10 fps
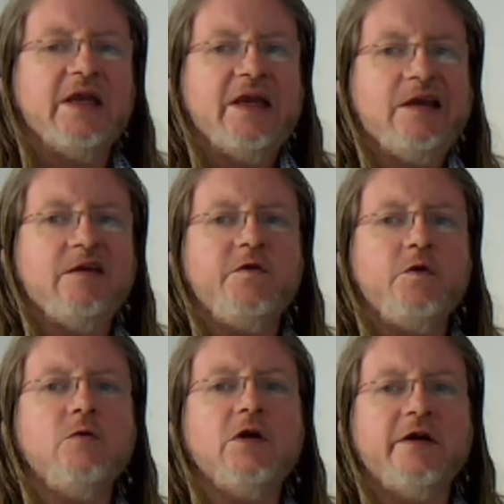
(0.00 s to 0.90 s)
If
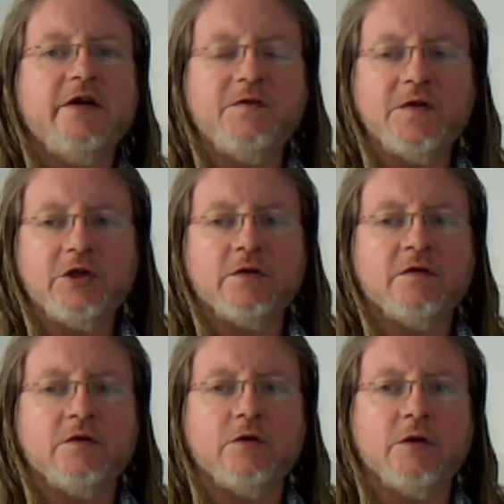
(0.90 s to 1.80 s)
you are efficient
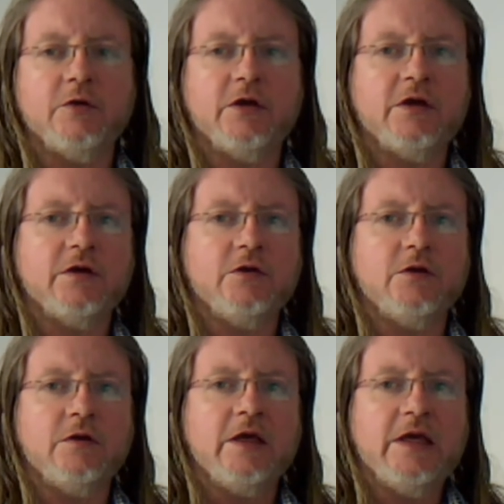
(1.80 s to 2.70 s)
in your
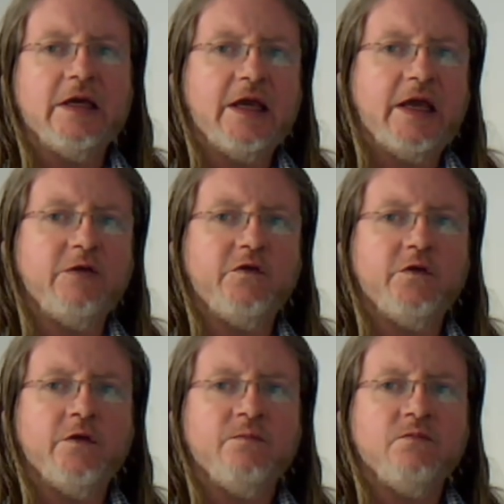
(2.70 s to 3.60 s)
communication, if
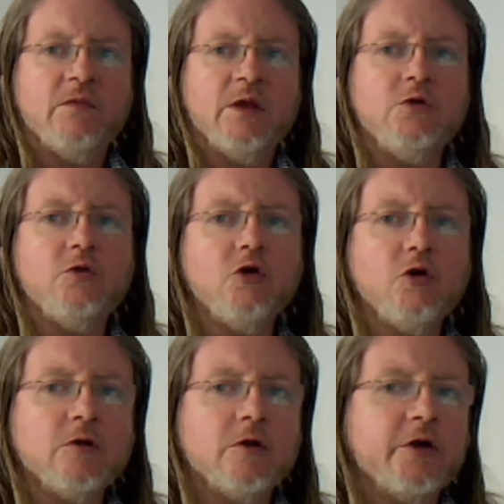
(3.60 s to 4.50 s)
you
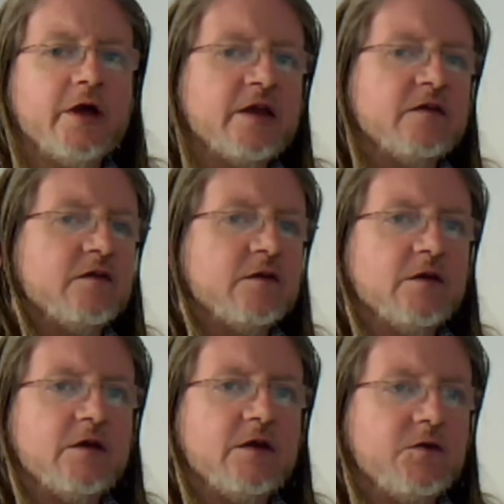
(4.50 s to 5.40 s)
call ahead,
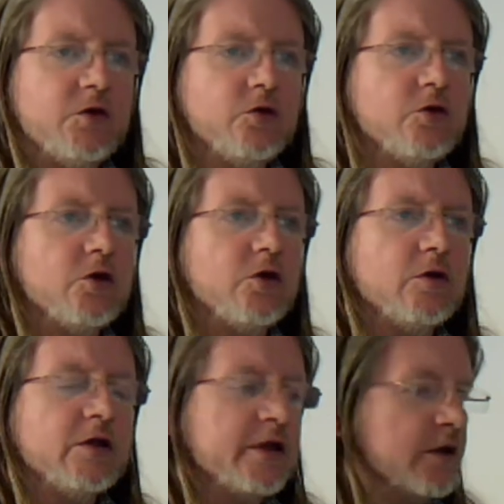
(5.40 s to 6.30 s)
if you're
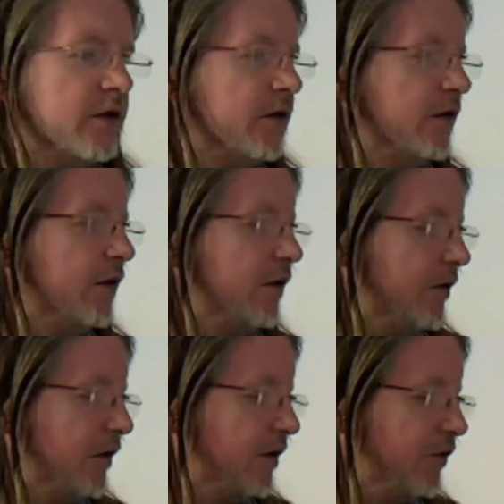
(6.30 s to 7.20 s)
calling
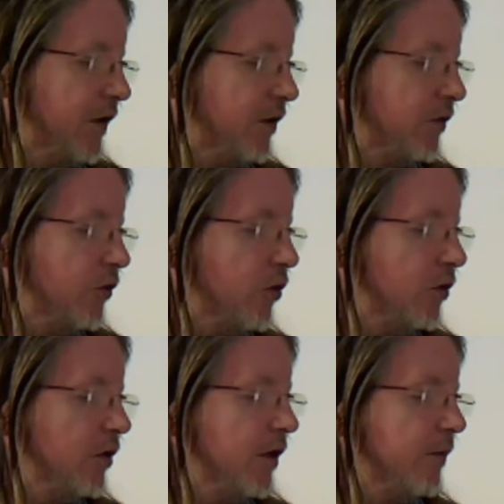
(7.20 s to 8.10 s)
air traffic
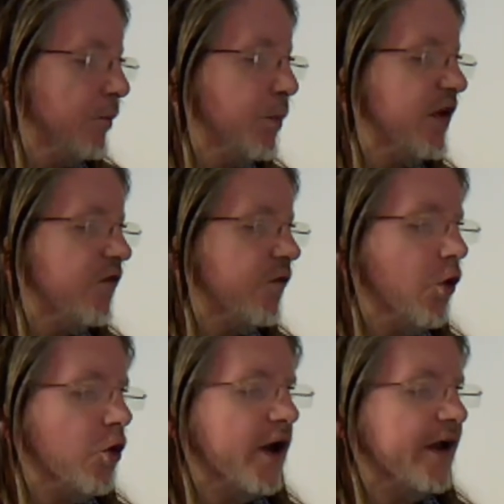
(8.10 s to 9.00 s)
control
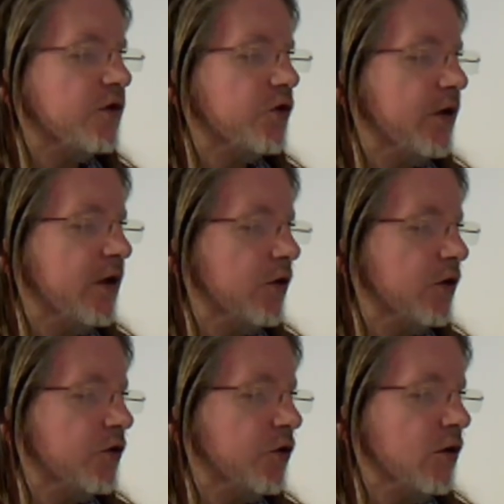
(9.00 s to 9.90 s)
before entering a
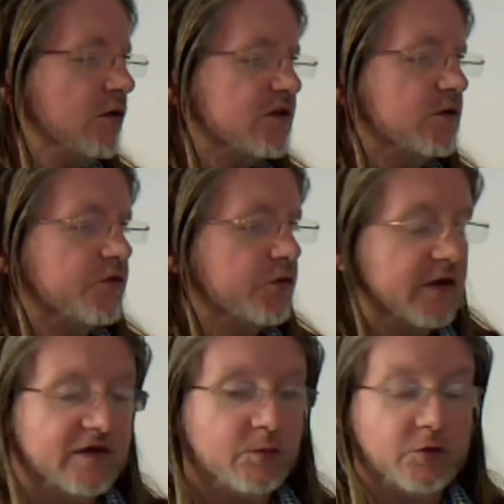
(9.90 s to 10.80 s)
control zone, for
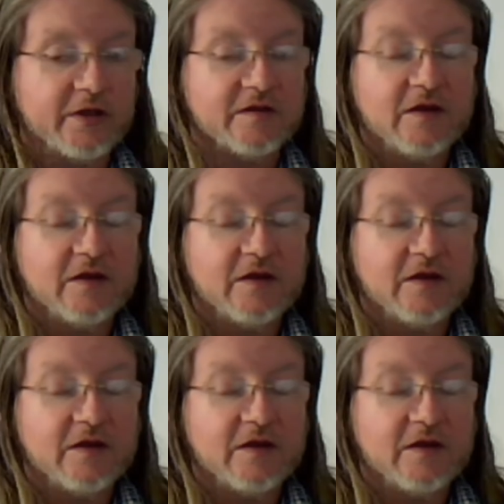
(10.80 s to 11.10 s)
example,